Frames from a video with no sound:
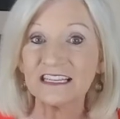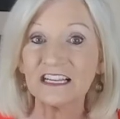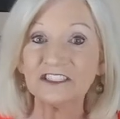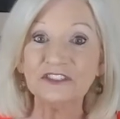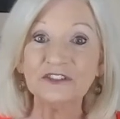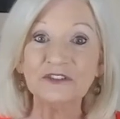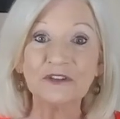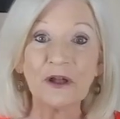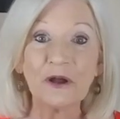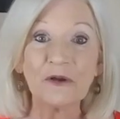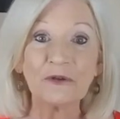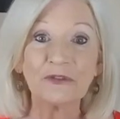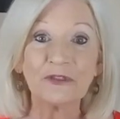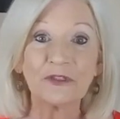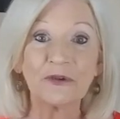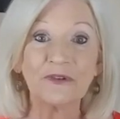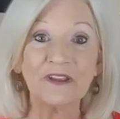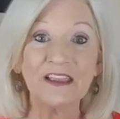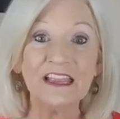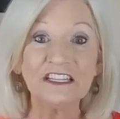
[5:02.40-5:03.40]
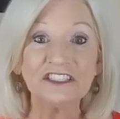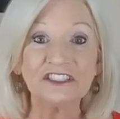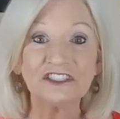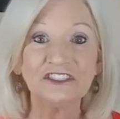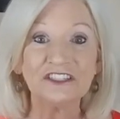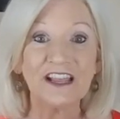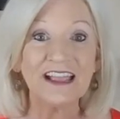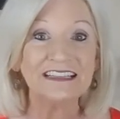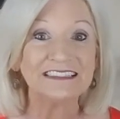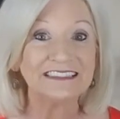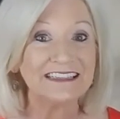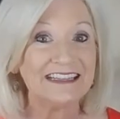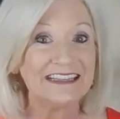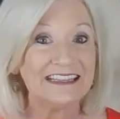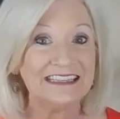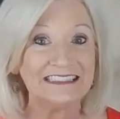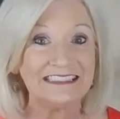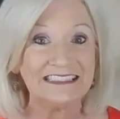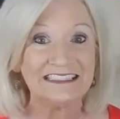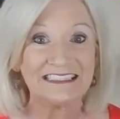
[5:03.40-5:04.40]
as you go through each day's
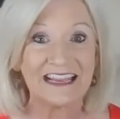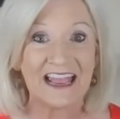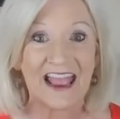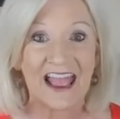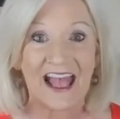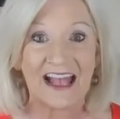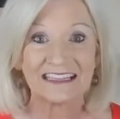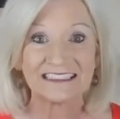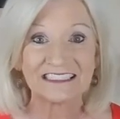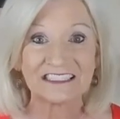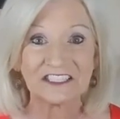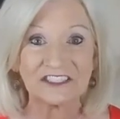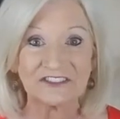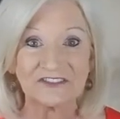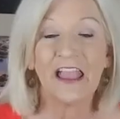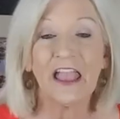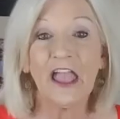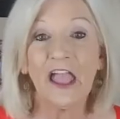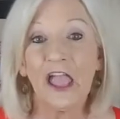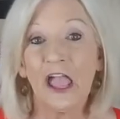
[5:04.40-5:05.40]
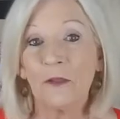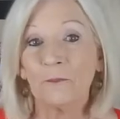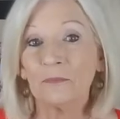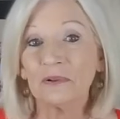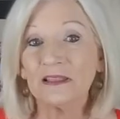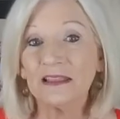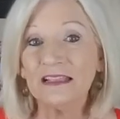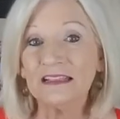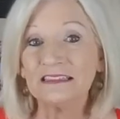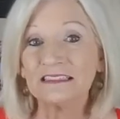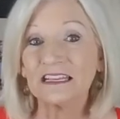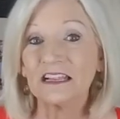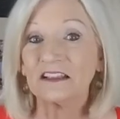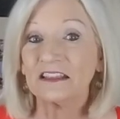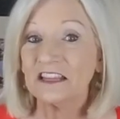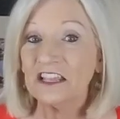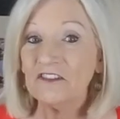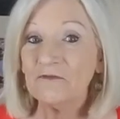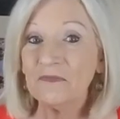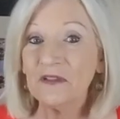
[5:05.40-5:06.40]
easy task. And please
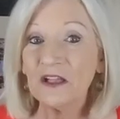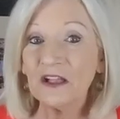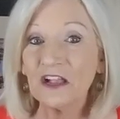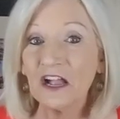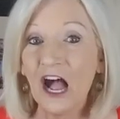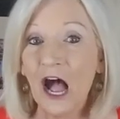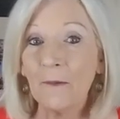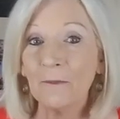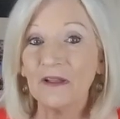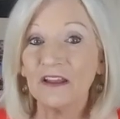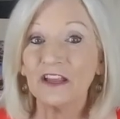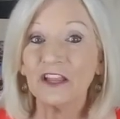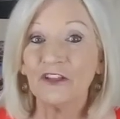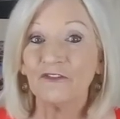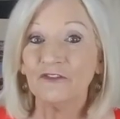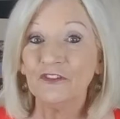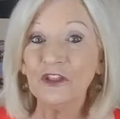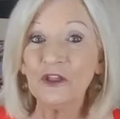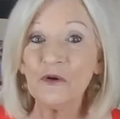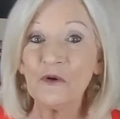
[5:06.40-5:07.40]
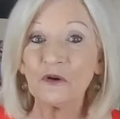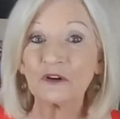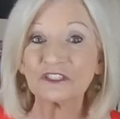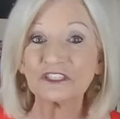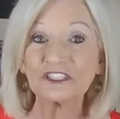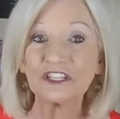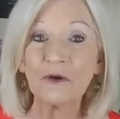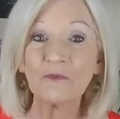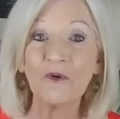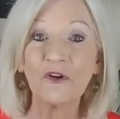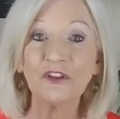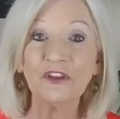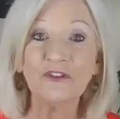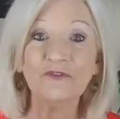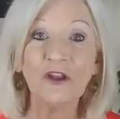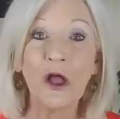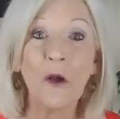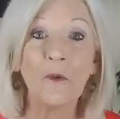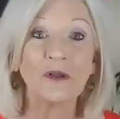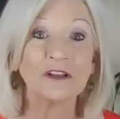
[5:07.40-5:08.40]
leave me a comment if you or someone you
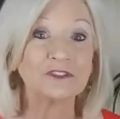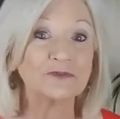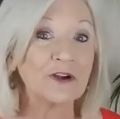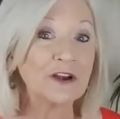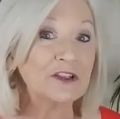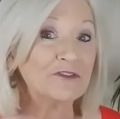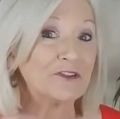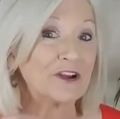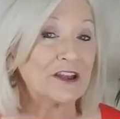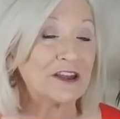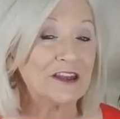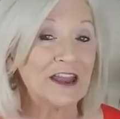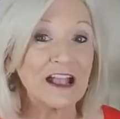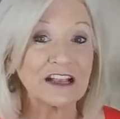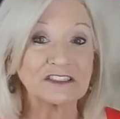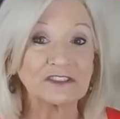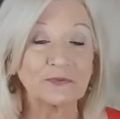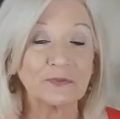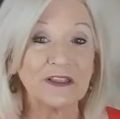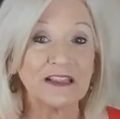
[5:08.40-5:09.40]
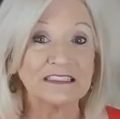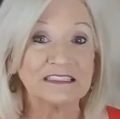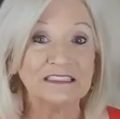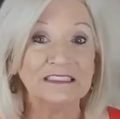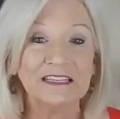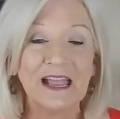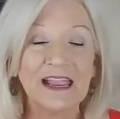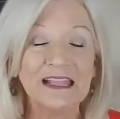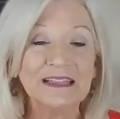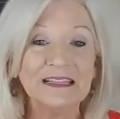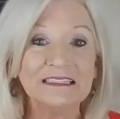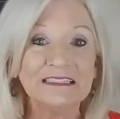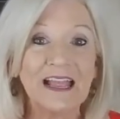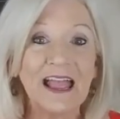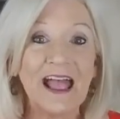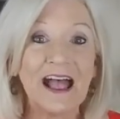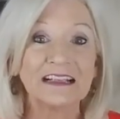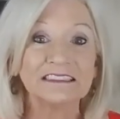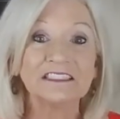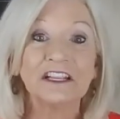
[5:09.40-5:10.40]
know is ready for next week's daily
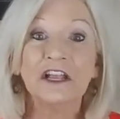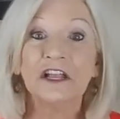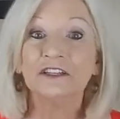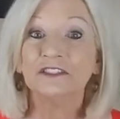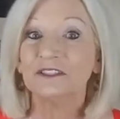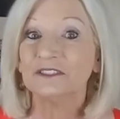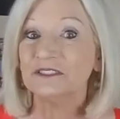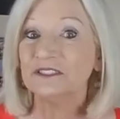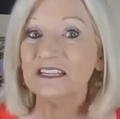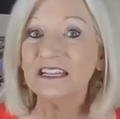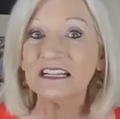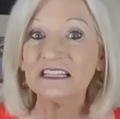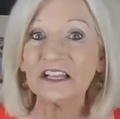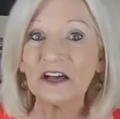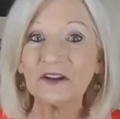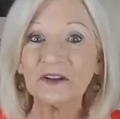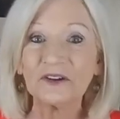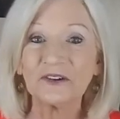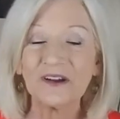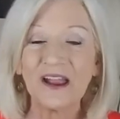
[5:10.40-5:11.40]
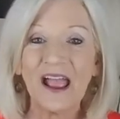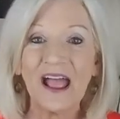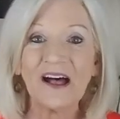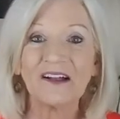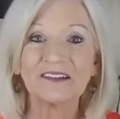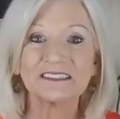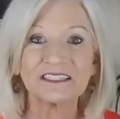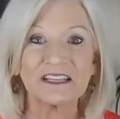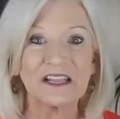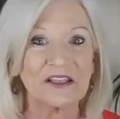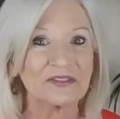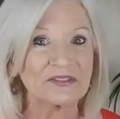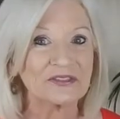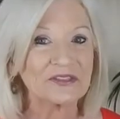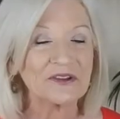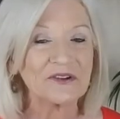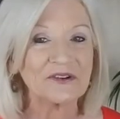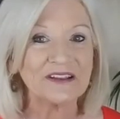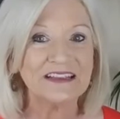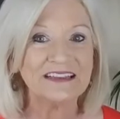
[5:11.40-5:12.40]
task to declutter your house in
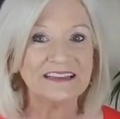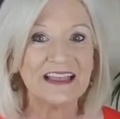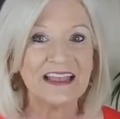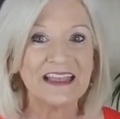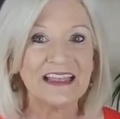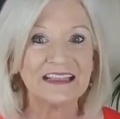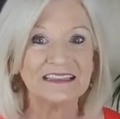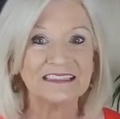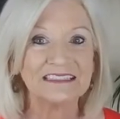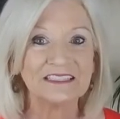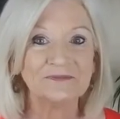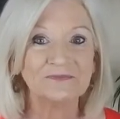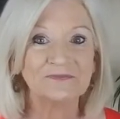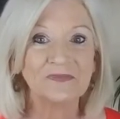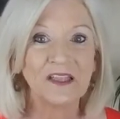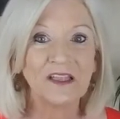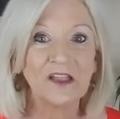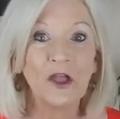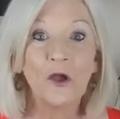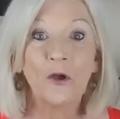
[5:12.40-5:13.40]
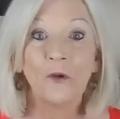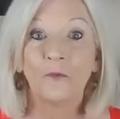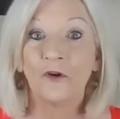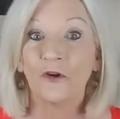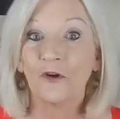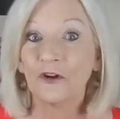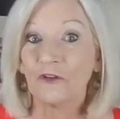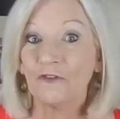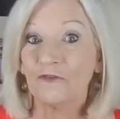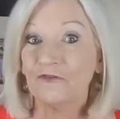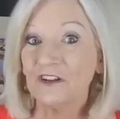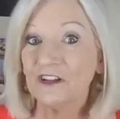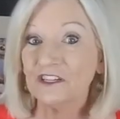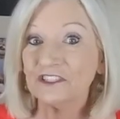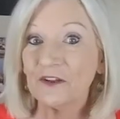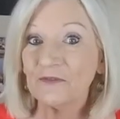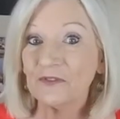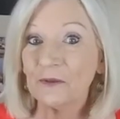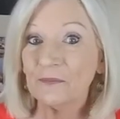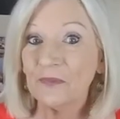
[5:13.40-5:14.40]
30 days. We're going to finish
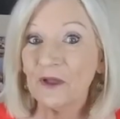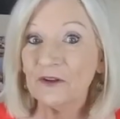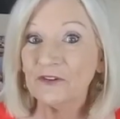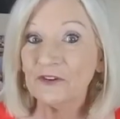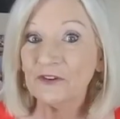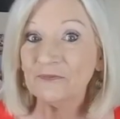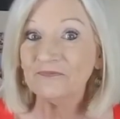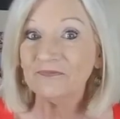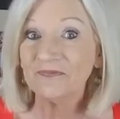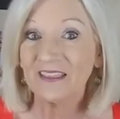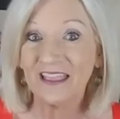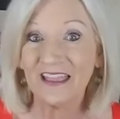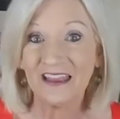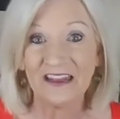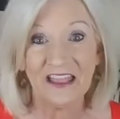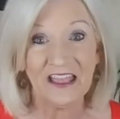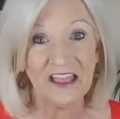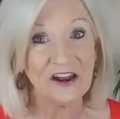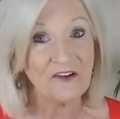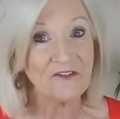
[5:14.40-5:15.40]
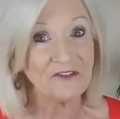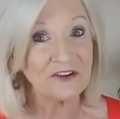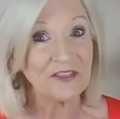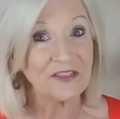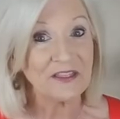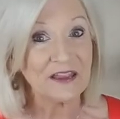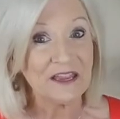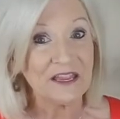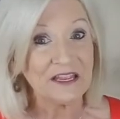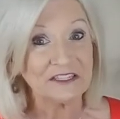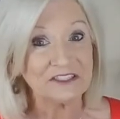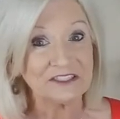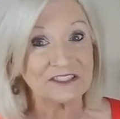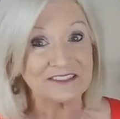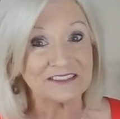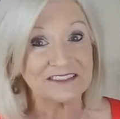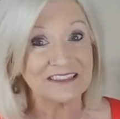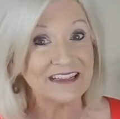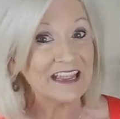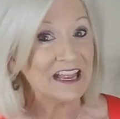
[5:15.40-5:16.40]
up the bedroom and head over to the
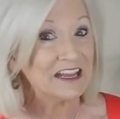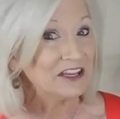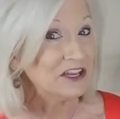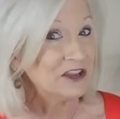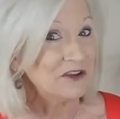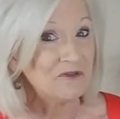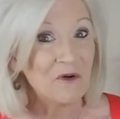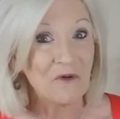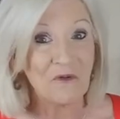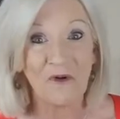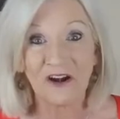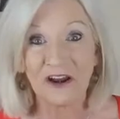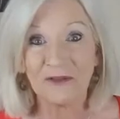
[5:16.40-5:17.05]
kitchen, and you won't want to